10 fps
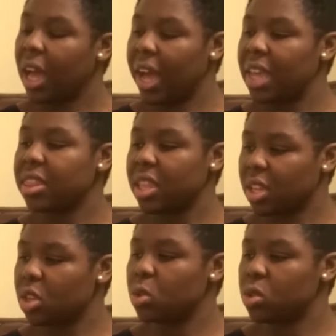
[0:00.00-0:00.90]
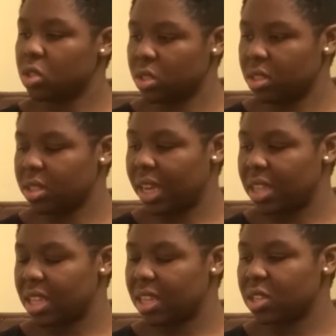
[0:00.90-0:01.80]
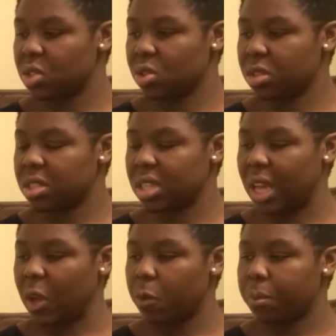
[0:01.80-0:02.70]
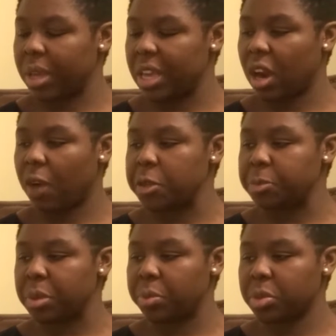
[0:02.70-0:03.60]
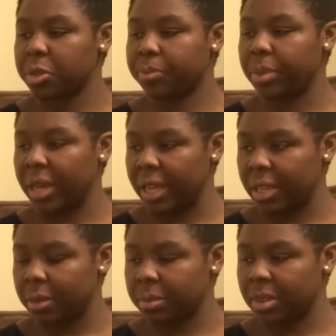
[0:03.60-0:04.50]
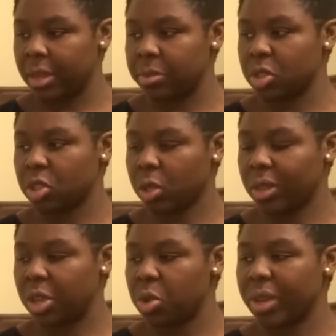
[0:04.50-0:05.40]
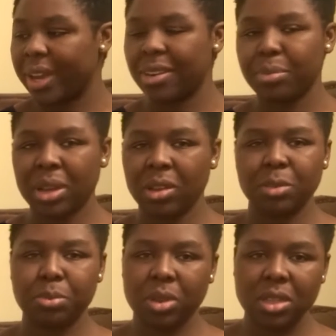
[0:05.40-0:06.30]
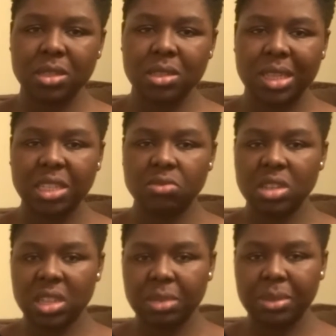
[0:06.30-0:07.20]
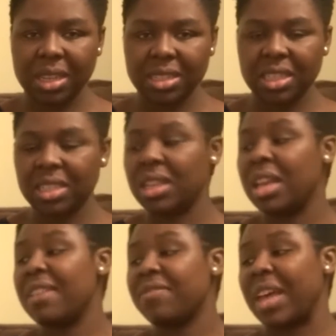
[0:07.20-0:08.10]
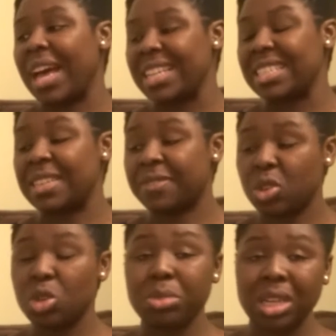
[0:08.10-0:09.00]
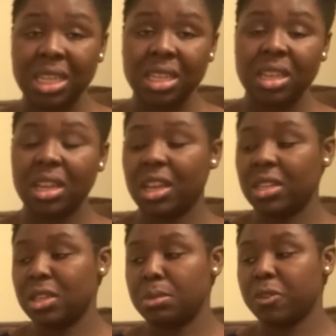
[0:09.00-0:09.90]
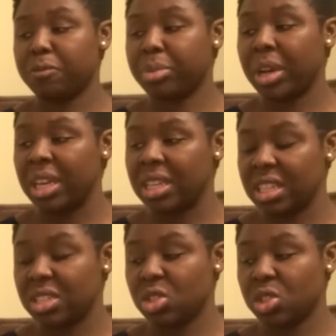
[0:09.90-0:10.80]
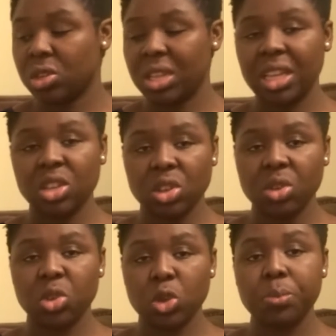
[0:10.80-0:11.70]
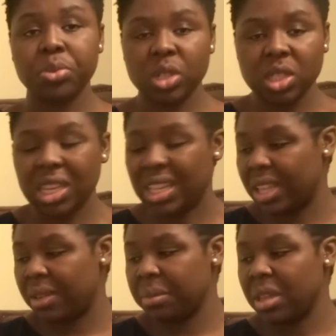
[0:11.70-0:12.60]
I think you should. I think it's good to help encourage people to buy it, to show that you care about the person that's reading the magazine, that has given you money in terms of buying it, to show that you appreciate them.